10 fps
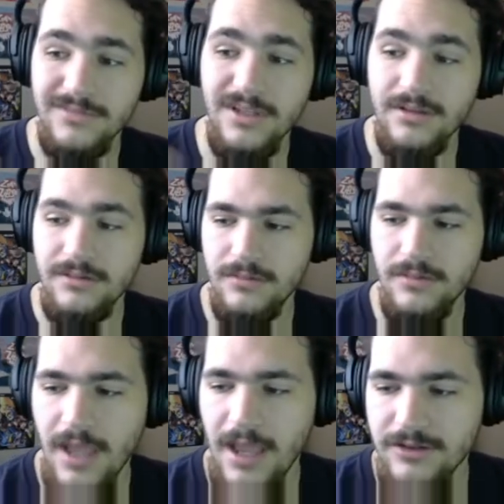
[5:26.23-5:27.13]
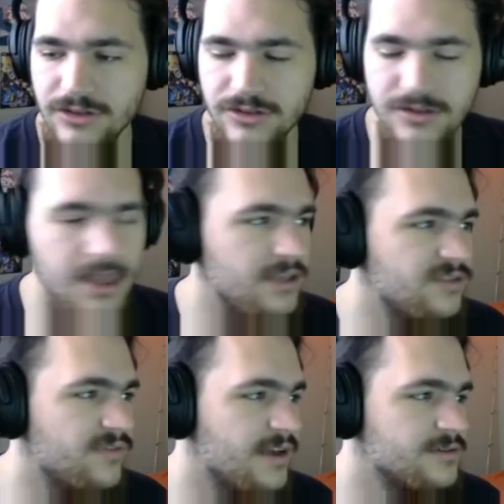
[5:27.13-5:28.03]
it hatches eggs
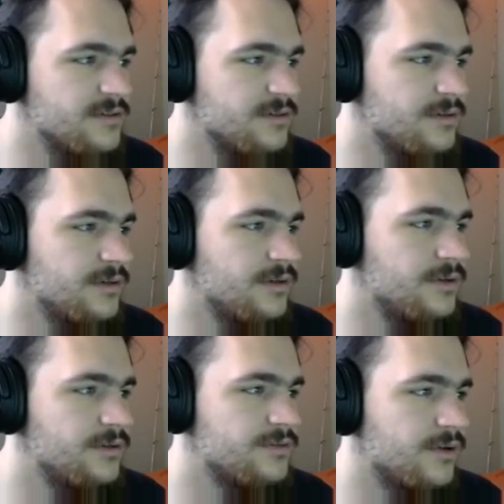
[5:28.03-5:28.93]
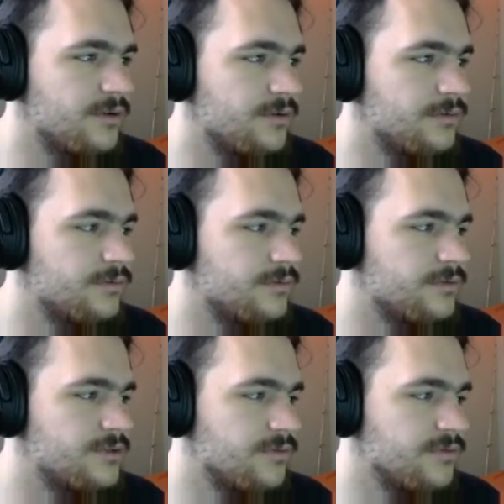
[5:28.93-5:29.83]
faster. So
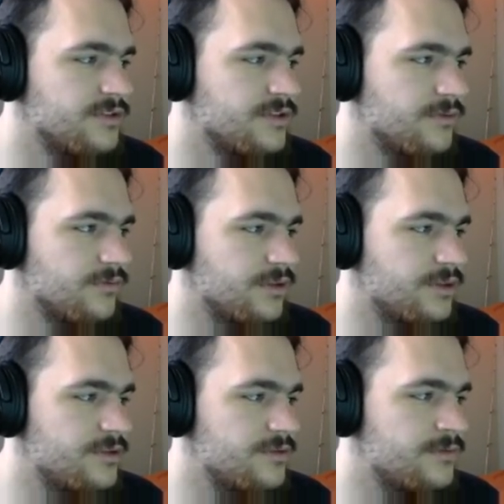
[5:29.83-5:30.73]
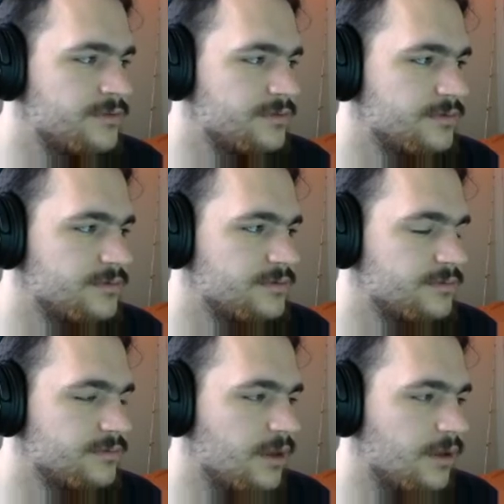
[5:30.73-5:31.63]
there's no reason to really use
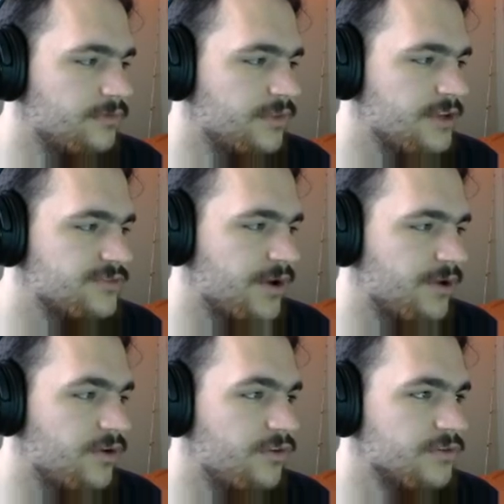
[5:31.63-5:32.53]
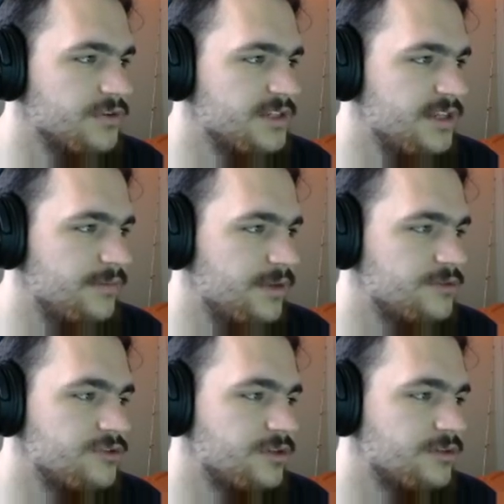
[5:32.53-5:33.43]
flash fire over steam
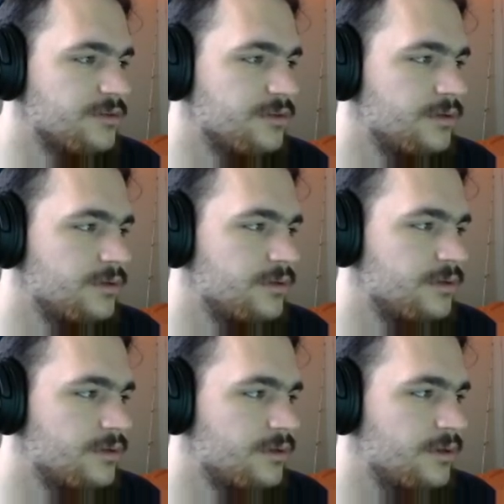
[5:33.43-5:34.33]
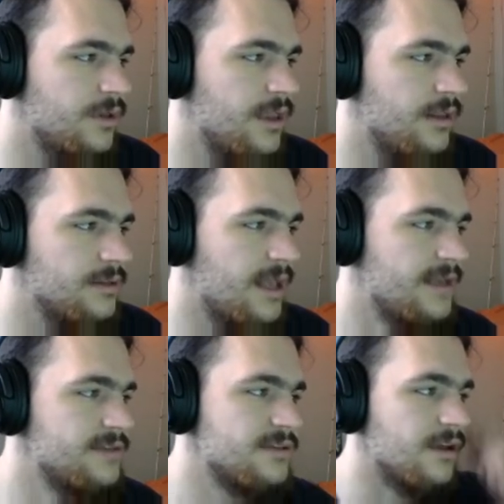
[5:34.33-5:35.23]
engine. And
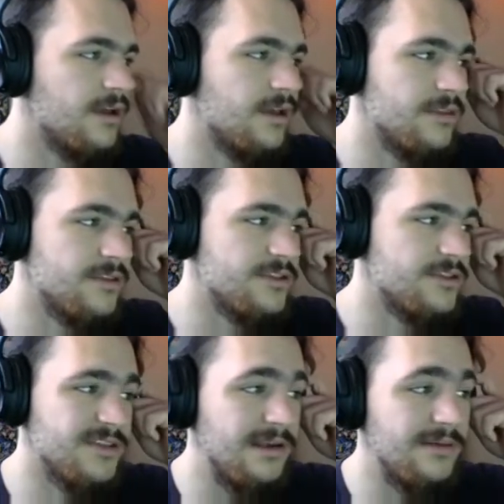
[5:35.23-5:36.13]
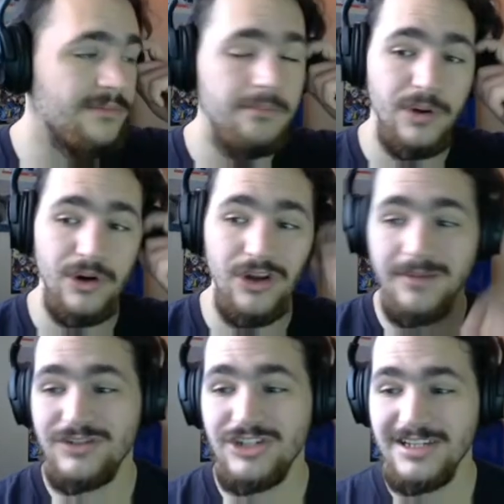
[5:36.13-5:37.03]
last, this is a burn
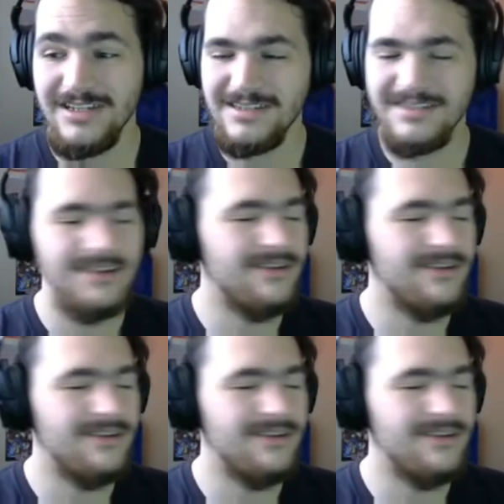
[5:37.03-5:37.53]
up cheese.